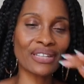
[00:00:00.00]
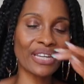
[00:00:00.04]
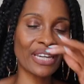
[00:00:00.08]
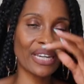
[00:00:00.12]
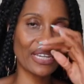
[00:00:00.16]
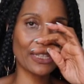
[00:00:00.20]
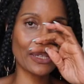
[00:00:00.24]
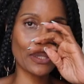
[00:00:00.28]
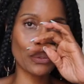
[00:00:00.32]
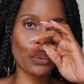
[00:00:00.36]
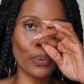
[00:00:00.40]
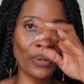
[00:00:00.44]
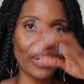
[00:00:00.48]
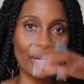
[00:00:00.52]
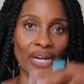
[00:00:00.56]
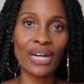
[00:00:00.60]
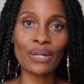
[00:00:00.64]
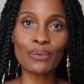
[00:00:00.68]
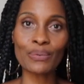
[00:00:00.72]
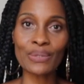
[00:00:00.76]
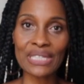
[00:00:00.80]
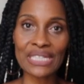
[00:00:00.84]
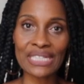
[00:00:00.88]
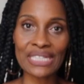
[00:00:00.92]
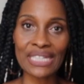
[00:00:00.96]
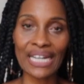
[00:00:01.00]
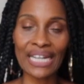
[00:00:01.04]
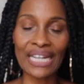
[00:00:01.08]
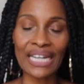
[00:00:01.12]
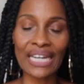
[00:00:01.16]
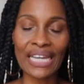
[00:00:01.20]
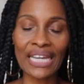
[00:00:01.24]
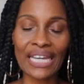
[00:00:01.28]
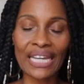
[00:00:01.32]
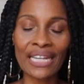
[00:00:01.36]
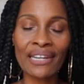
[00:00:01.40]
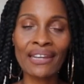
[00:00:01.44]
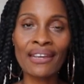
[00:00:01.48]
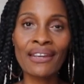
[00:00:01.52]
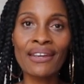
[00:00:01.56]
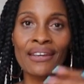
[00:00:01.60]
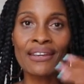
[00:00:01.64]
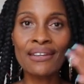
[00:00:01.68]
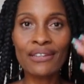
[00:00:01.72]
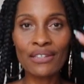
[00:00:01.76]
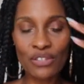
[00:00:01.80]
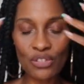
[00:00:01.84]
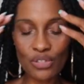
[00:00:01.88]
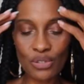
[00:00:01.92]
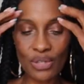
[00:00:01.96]
like the way I would style it
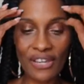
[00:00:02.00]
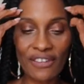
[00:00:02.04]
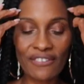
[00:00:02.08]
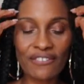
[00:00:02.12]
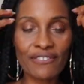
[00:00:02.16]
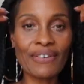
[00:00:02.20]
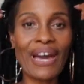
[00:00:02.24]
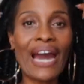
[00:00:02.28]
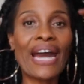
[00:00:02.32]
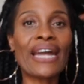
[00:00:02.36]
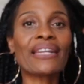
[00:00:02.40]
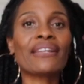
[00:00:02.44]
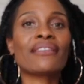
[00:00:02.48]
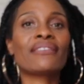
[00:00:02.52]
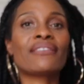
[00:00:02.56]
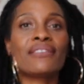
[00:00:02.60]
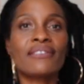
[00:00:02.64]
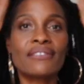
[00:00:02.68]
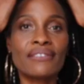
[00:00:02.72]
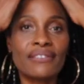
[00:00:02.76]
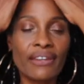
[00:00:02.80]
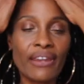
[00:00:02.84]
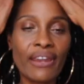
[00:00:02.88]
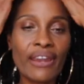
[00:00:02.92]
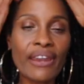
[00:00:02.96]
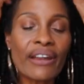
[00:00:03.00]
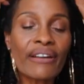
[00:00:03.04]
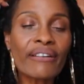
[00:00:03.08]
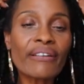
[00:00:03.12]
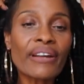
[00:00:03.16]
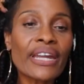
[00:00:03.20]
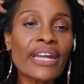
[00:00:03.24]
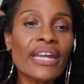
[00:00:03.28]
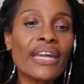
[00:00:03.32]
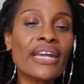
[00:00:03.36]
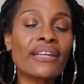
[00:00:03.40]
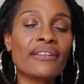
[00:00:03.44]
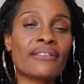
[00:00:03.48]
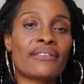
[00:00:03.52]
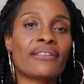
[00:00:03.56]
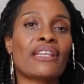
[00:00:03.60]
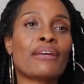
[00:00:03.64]
so I've added these earrings.